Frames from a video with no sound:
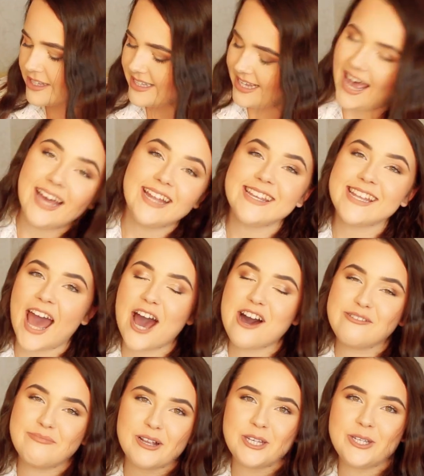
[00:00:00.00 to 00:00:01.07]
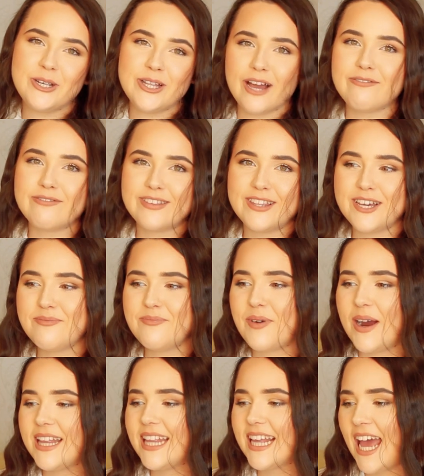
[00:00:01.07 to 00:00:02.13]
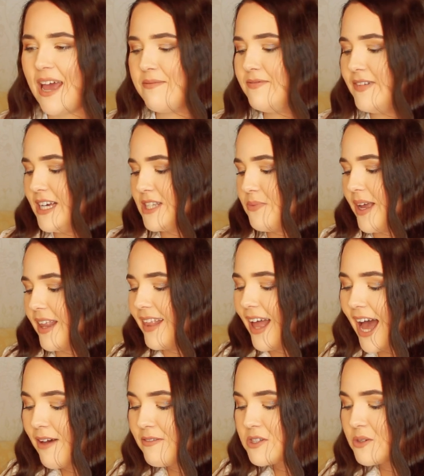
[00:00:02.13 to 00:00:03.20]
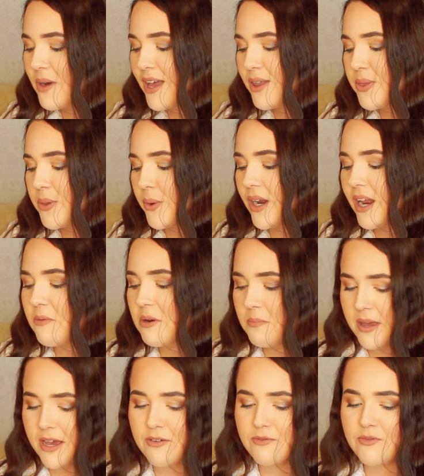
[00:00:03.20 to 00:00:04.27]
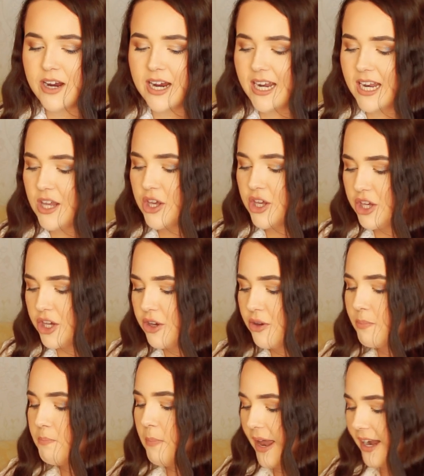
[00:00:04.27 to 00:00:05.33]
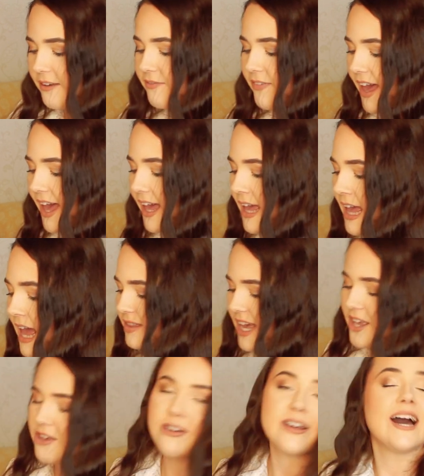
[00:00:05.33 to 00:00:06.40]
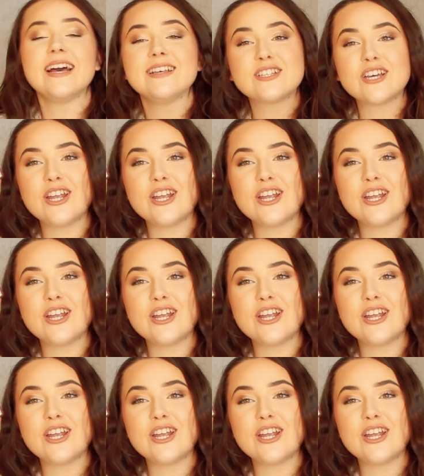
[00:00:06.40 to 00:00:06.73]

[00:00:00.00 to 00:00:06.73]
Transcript: said how much you loved them when the game first went live, so I thought it would be a really cute benefit that you guys